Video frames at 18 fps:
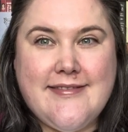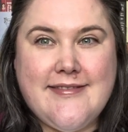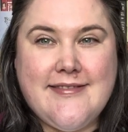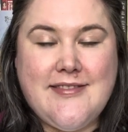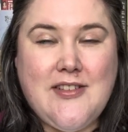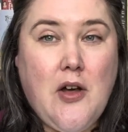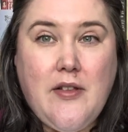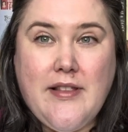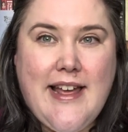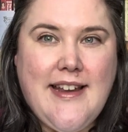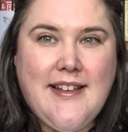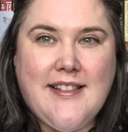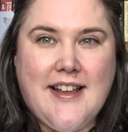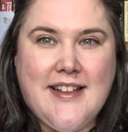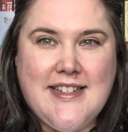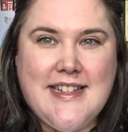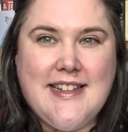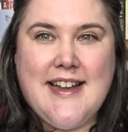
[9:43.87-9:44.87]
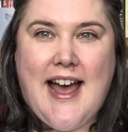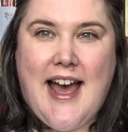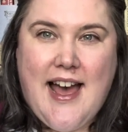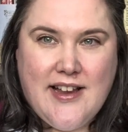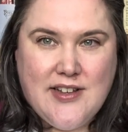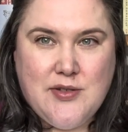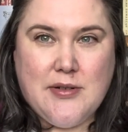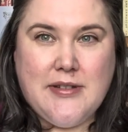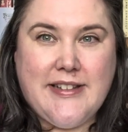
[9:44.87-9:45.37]
Not like London,
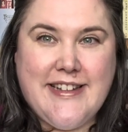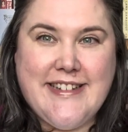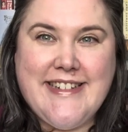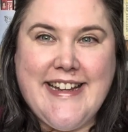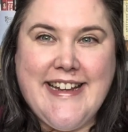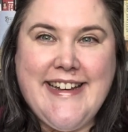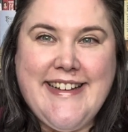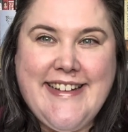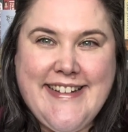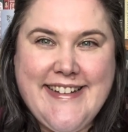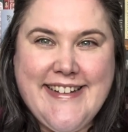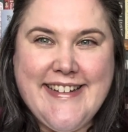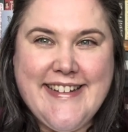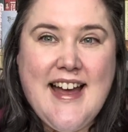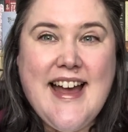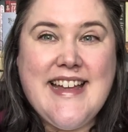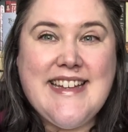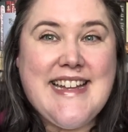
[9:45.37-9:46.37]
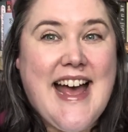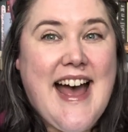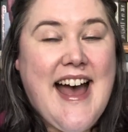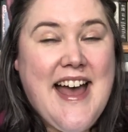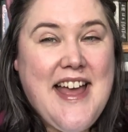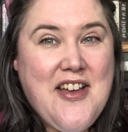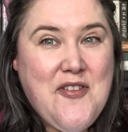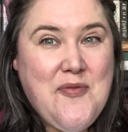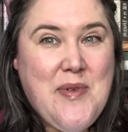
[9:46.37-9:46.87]
actual London. And
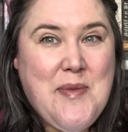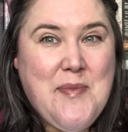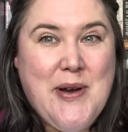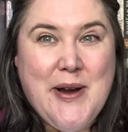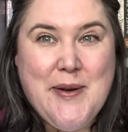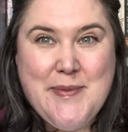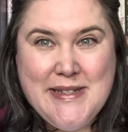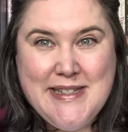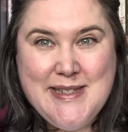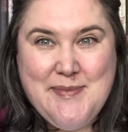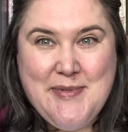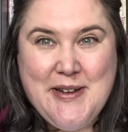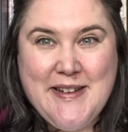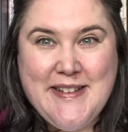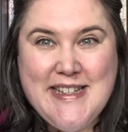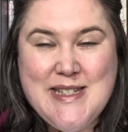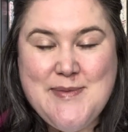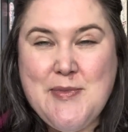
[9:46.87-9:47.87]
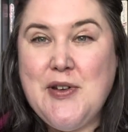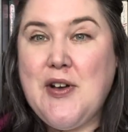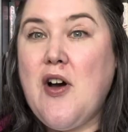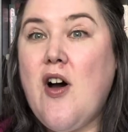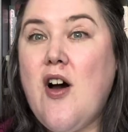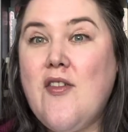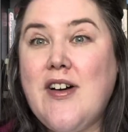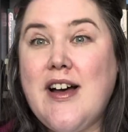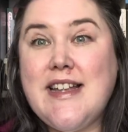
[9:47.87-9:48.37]
I have been purposely putting this book
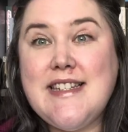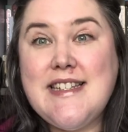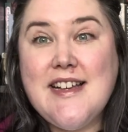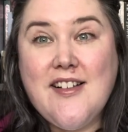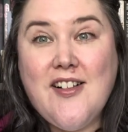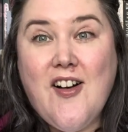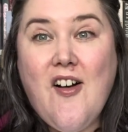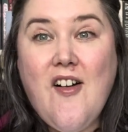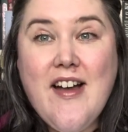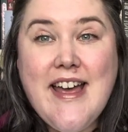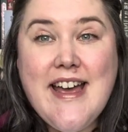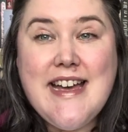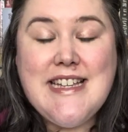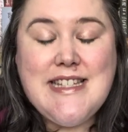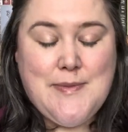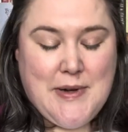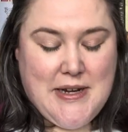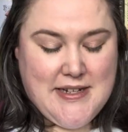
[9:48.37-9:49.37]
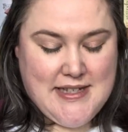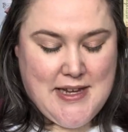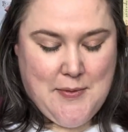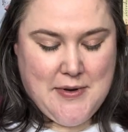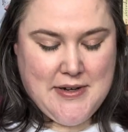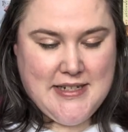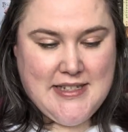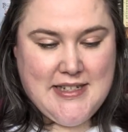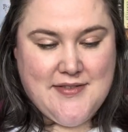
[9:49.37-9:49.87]
off until August because I
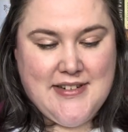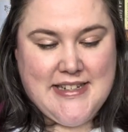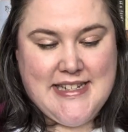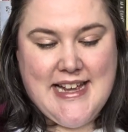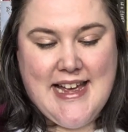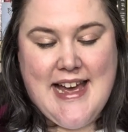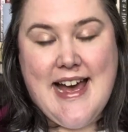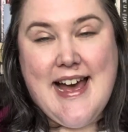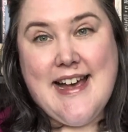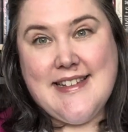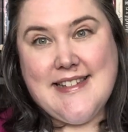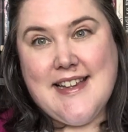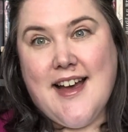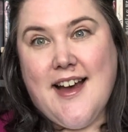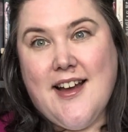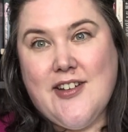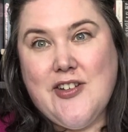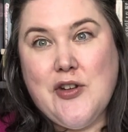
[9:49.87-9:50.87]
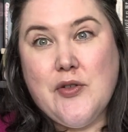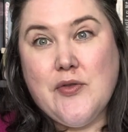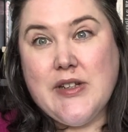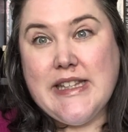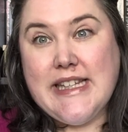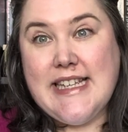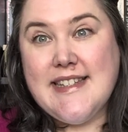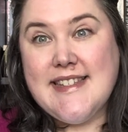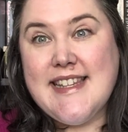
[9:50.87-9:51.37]
wanted to read it as a new
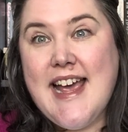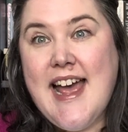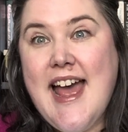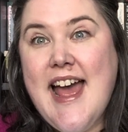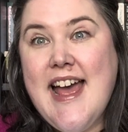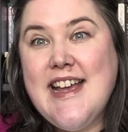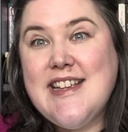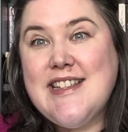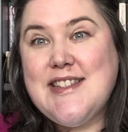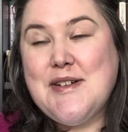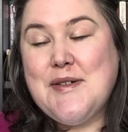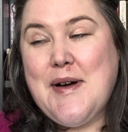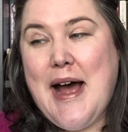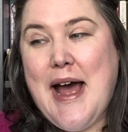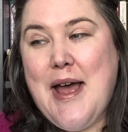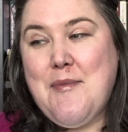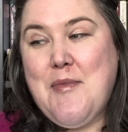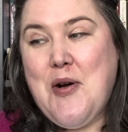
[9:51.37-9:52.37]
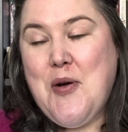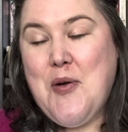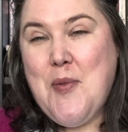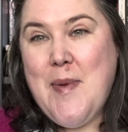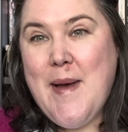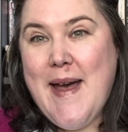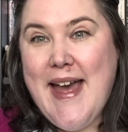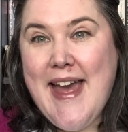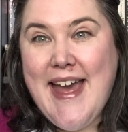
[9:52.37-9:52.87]
release. So I'm
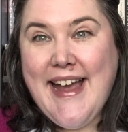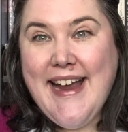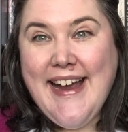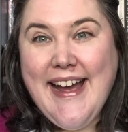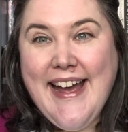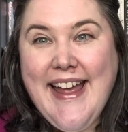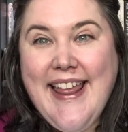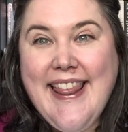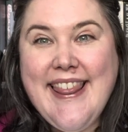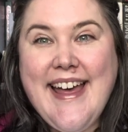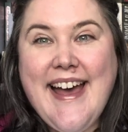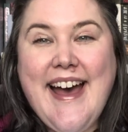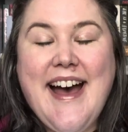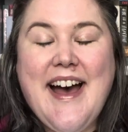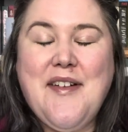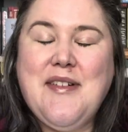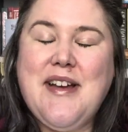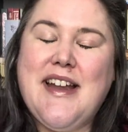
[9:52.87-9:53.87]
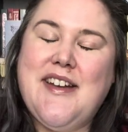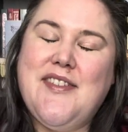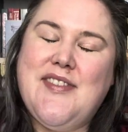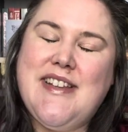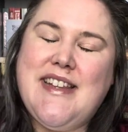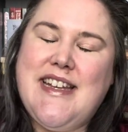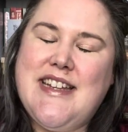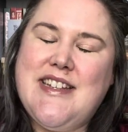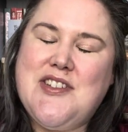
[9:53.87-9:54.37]
hoping that I'm going to
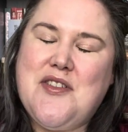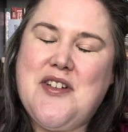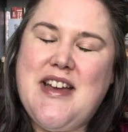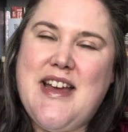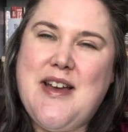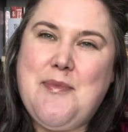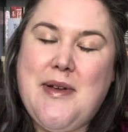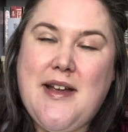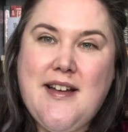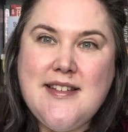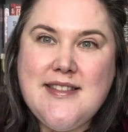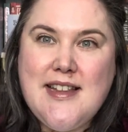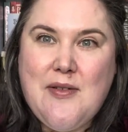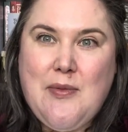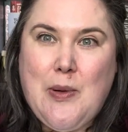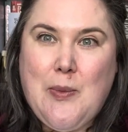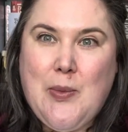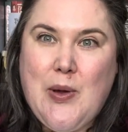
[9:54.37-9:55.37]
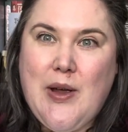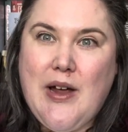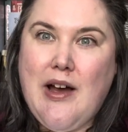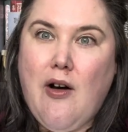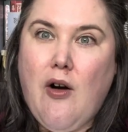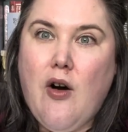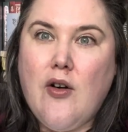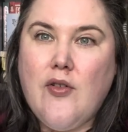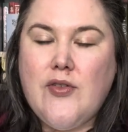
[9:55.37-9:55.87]
really enjoy it because I've been putting
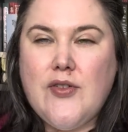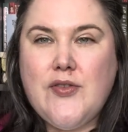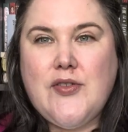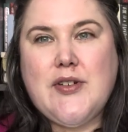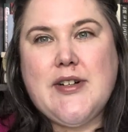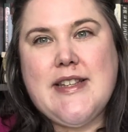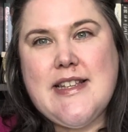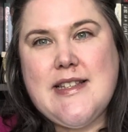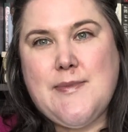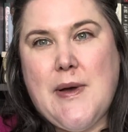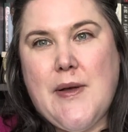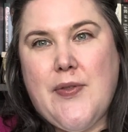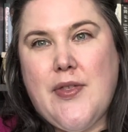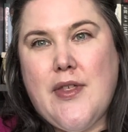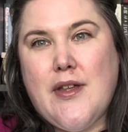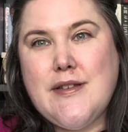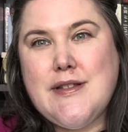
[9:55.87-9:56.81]
it off for this month.